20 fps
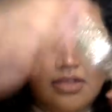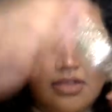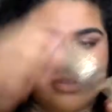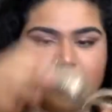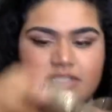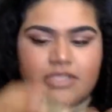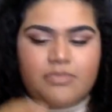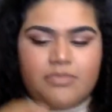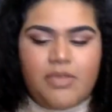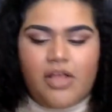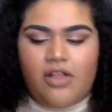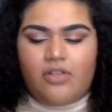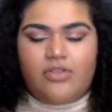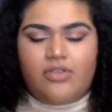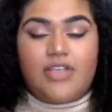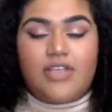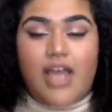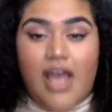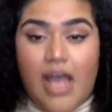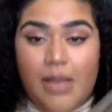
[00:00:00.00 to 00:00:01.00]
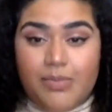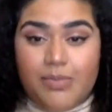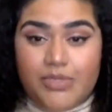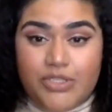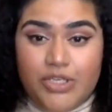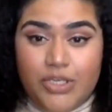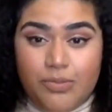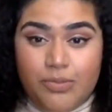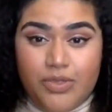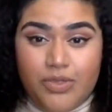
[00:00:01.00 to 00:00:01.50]
Smells
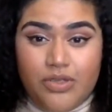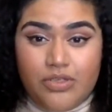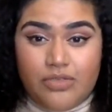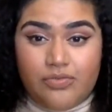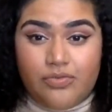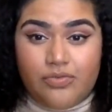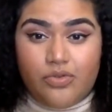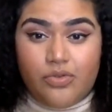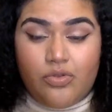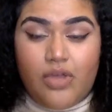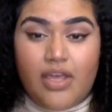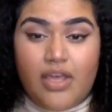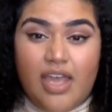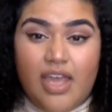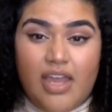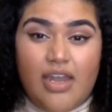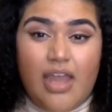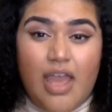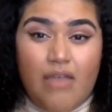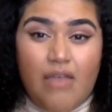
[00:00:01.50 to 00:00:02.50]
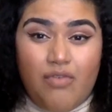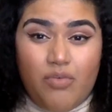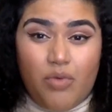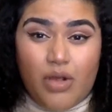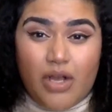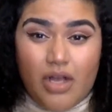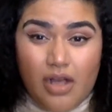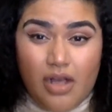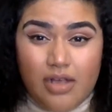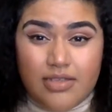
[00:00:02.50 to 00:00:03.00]
absolutely beautiful. Again, everyone
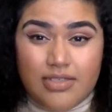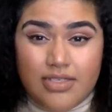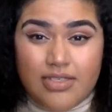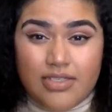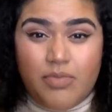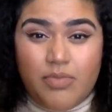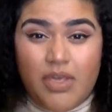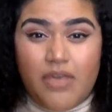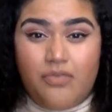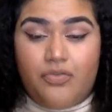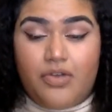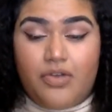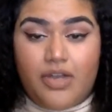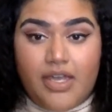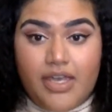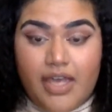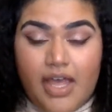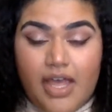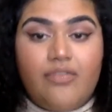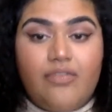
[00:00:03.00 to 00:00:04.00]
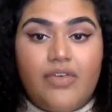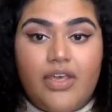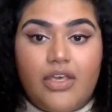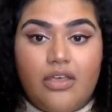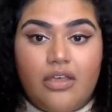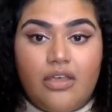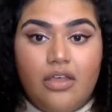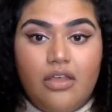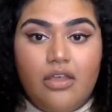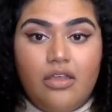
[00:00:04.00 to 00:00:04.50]
cusses me for like
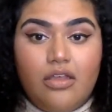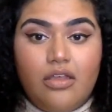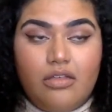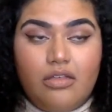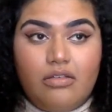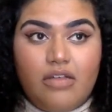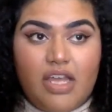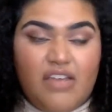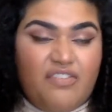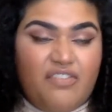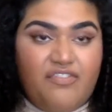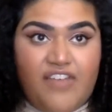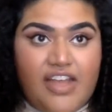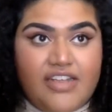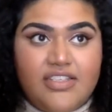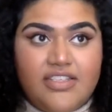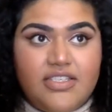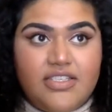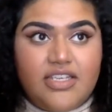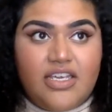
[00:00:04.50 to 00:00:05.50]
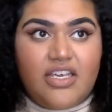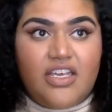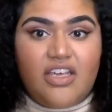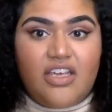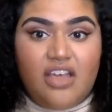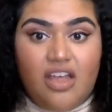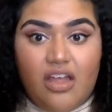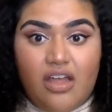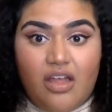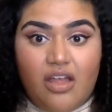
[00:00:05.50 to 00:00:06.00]
having like fancy,
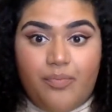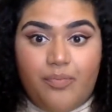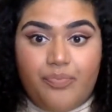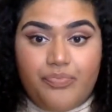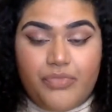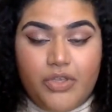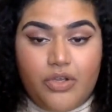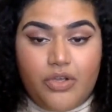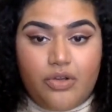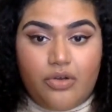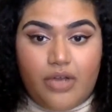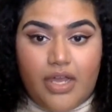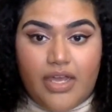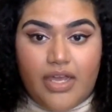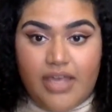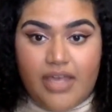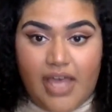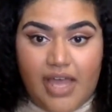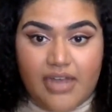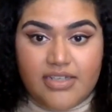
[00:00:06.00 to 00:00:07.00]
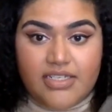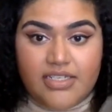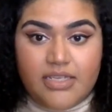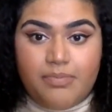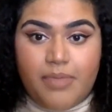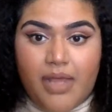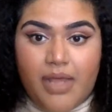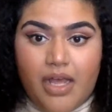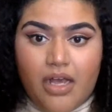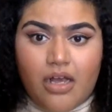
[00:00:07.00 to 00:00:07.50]
um, you know, like
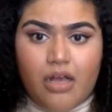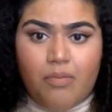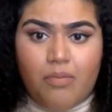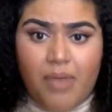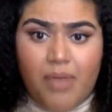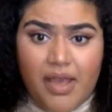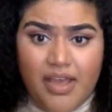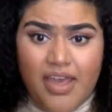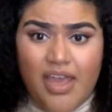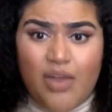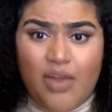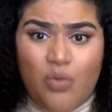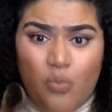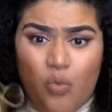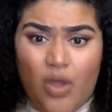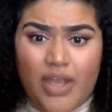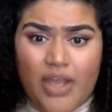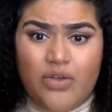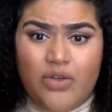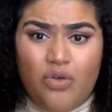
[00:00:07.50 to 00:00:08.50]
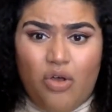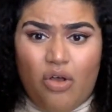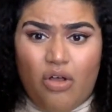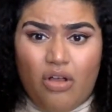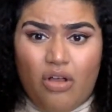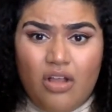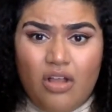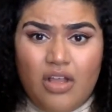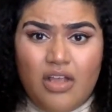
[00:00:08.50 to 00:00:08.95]
anti-bac. But again, why not?